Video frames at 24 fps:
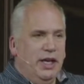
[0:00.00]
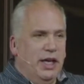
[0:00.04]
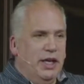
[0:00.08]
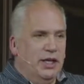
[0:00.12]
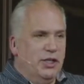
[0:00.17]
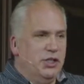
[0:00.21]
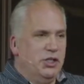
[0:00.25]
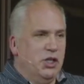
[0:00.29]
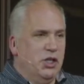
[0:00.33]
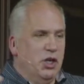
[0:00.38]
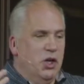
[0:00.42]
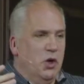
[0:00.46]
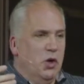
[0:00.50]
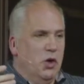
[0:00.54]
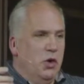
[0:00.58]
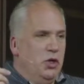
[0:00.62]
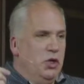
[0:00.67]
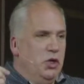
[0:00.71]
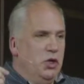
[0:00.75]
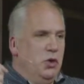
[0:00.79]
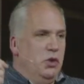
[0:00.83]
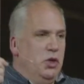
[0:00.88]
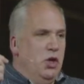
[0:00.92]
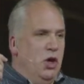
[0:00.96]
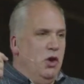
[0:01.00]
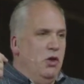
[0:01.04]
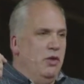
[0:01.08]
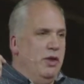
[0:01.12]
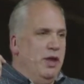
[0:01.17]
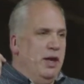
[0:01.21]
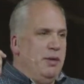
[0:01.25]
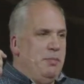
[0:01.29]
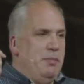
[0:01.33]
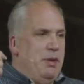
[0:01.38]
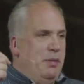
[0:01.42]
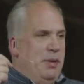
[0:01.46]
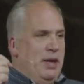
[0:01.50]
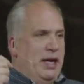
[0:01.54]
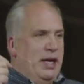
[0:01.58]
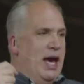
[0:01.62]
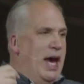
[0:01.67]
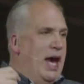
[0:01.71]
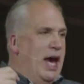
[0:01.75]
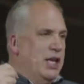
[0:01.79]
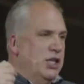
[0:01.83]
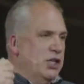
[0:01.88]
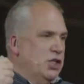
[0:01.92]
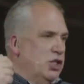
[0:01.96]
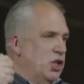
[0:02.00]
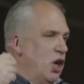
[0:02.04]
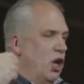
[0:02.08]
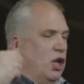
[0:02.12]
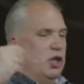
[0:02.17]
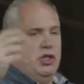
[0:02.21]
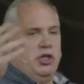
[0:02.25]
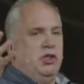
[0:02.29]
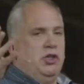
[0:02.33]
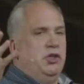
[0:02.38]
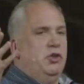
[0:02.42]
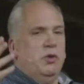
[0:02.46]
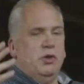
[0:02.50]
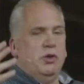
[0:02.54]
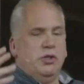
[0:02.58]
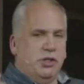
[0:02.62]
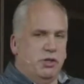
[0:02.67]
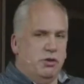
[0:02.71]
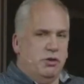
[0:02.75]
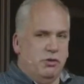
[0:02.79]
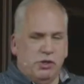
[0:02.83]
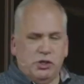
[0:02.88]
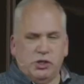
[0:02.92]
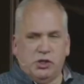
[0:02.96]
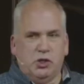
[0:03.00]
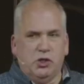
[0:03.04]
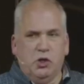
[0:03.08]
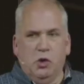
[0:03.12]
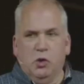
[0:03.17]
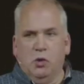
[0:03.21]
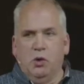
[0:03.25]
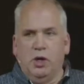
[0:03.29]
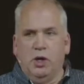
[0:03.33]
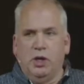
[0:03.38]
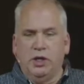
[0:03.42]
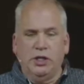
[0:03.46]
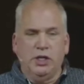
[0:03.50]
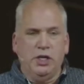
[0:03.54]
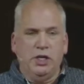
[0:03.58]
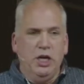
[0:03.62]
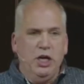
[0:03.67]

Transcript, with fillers: and so you know that maybe God has called you to a certain school,